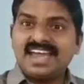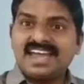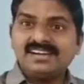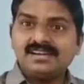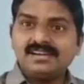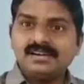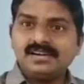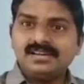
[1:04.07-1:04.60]

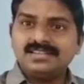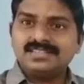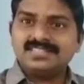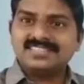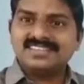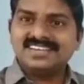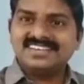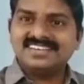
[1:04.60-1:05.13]
angle
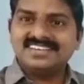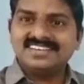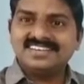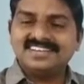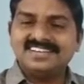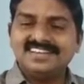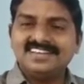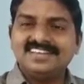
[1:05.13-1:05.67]
is 90
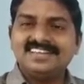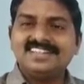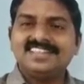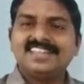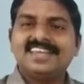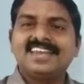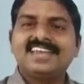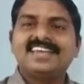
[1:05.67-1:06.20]
degree,
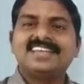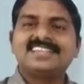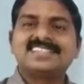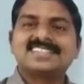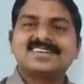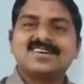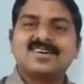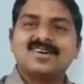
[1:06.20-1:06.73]
then it
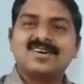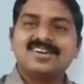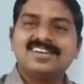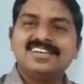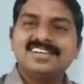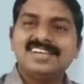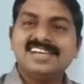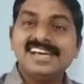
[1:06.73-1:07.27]
is called
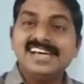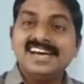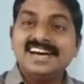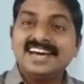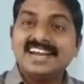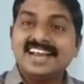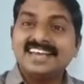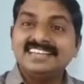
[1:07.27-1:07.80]

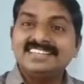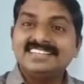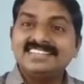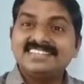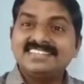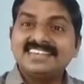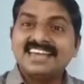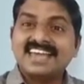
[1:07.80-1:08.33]

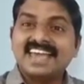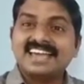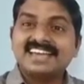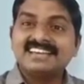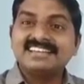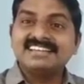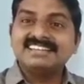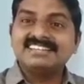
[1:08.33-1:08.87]
right
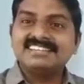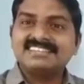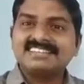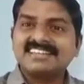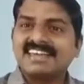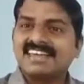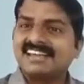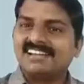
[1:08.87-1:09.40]
angled
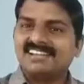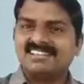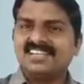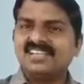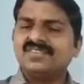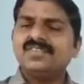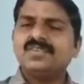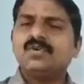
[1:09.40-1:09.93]
triangle.
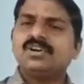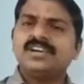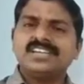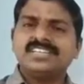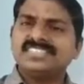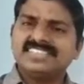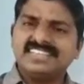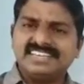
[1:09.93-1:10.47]
That we
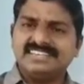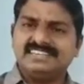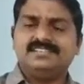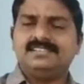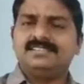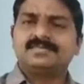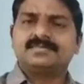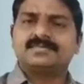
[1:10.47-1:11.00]
already studied.